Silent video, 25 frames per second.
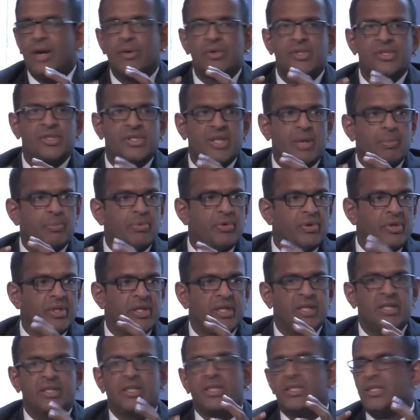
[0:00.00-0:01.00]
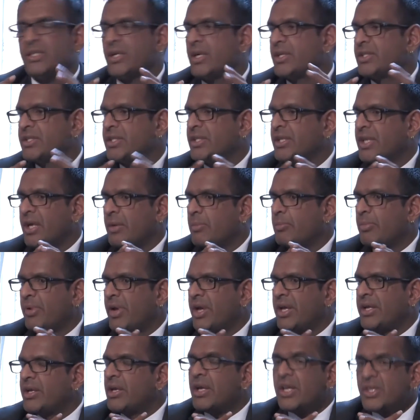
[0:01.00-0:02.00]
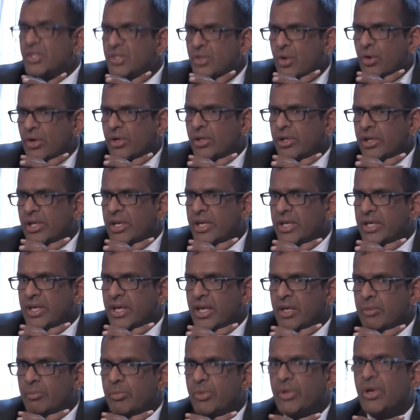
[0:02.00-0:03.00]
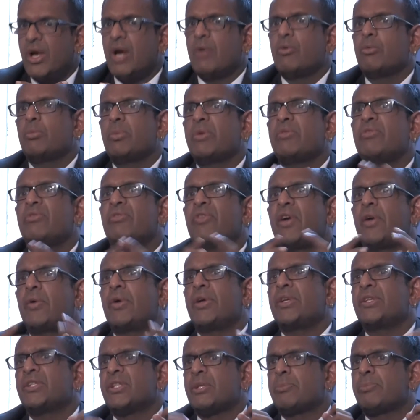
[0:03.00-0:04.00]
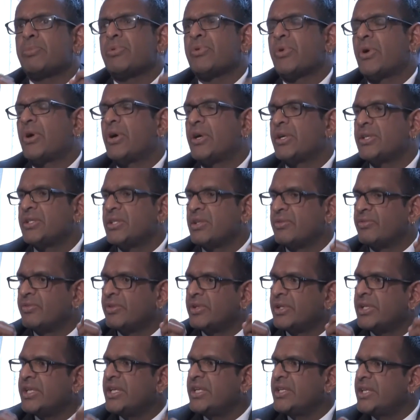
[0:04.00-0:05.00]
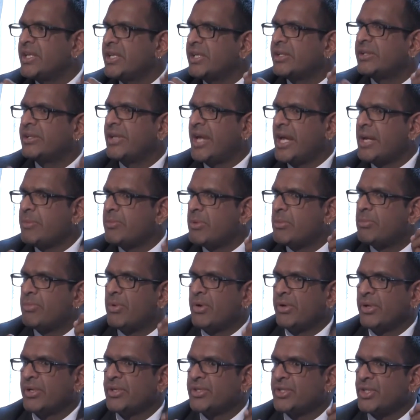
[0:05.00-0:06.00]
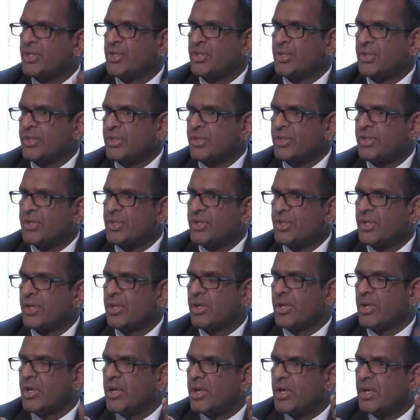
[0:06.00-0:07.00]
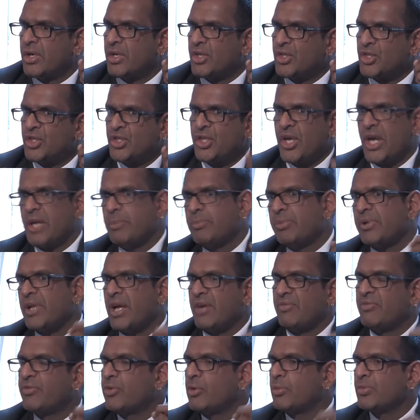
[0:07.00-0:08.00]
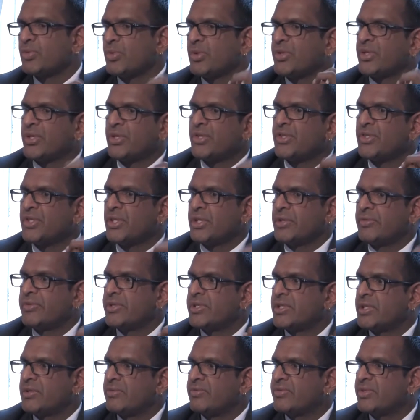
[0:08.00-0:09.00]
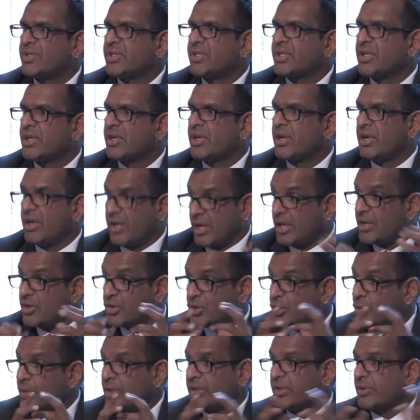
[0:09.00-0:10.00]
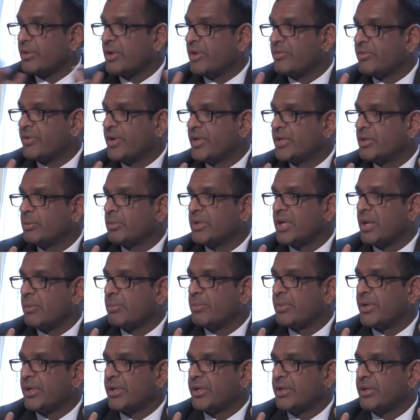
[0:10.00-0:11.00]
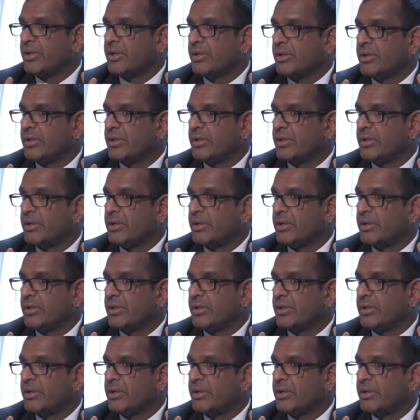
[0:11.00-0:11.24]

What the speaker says: how separately he decides to campaign, is not clear yet, but I would be very surprised if leading Labour politicians shared platforms with Conservatives during the referendum campaign.